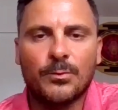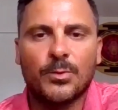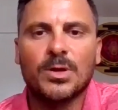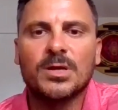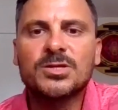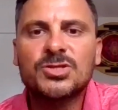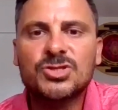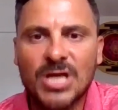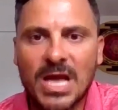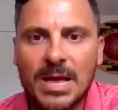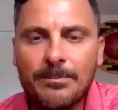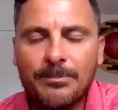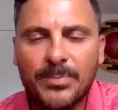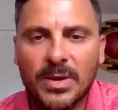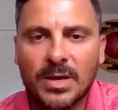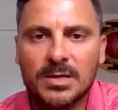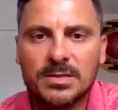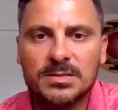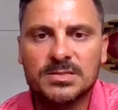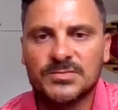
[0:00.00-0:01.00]
and world
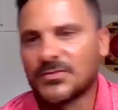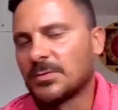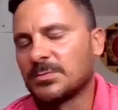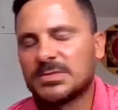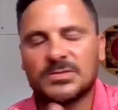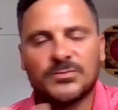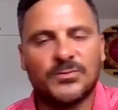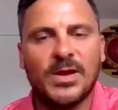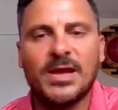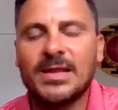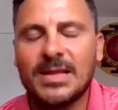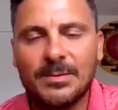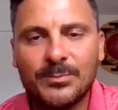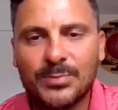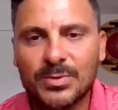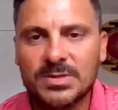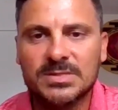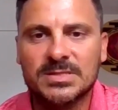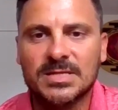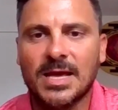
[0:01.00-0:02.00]
champions from
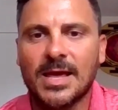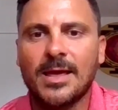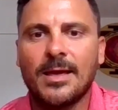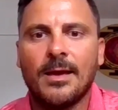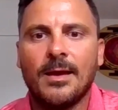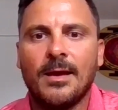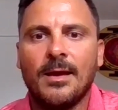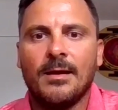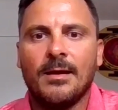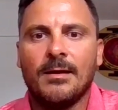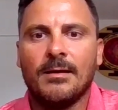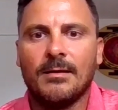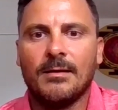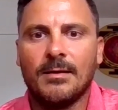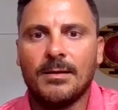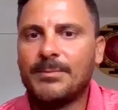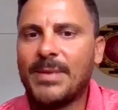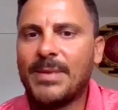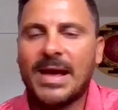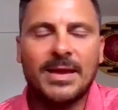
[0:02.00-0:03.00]
Sweden, per se,
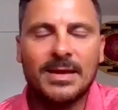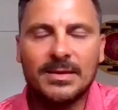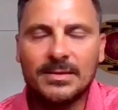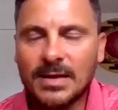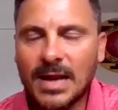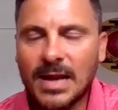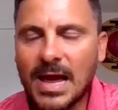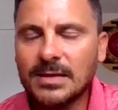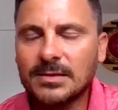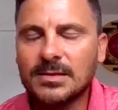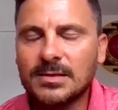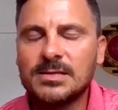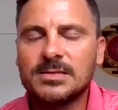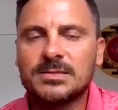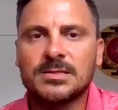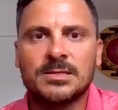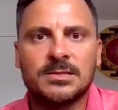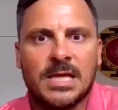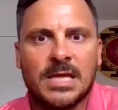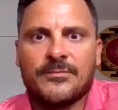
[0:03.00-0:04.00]
back in the
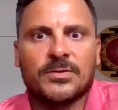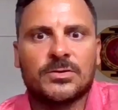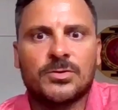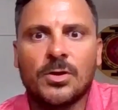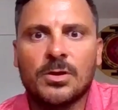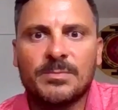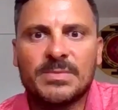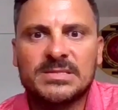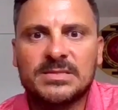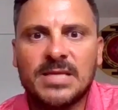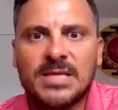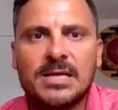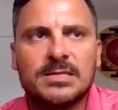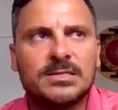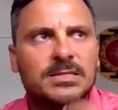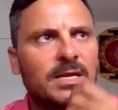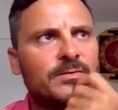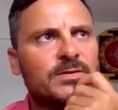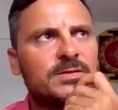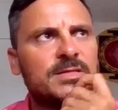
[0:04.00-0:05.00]
90s, and they were doing
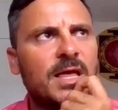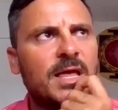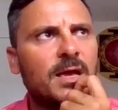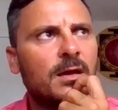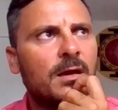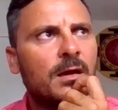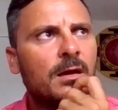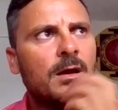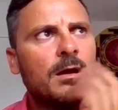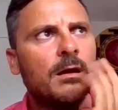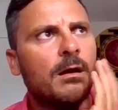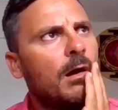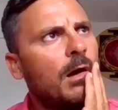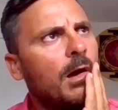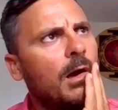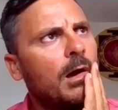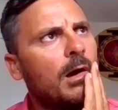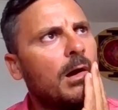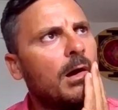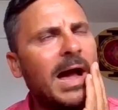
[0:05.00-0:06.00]
mistakes. And I was like,
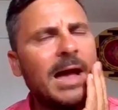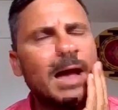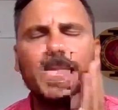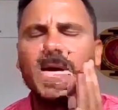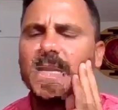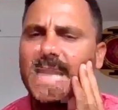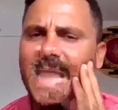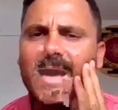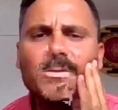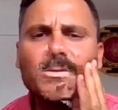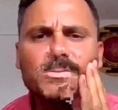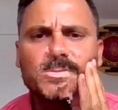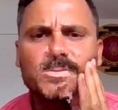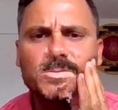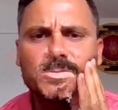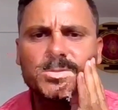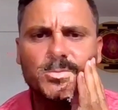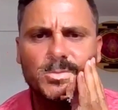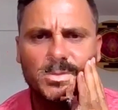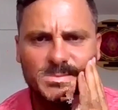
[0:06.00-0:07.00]
I'm allowed
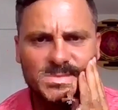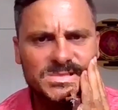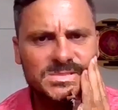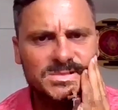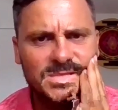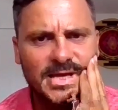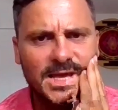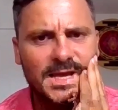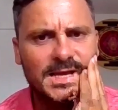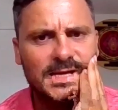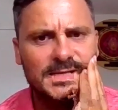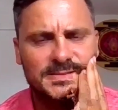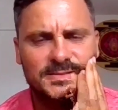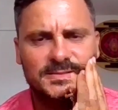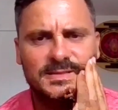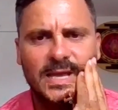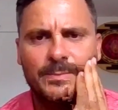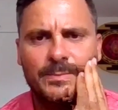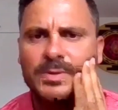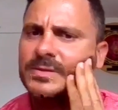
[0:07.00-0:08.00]
to do a mistake as
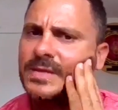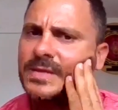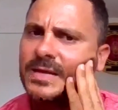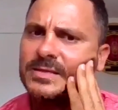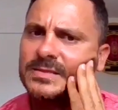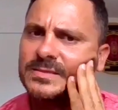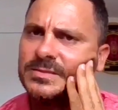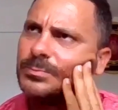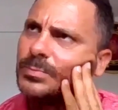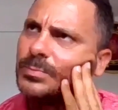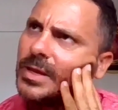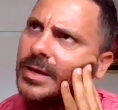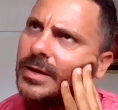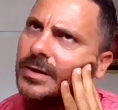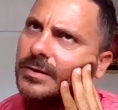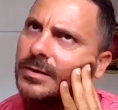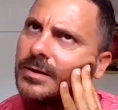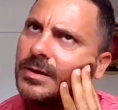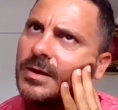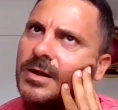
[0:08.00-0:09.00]
a table tennis
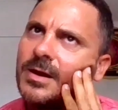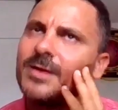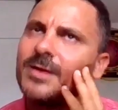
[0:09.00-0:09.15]
player,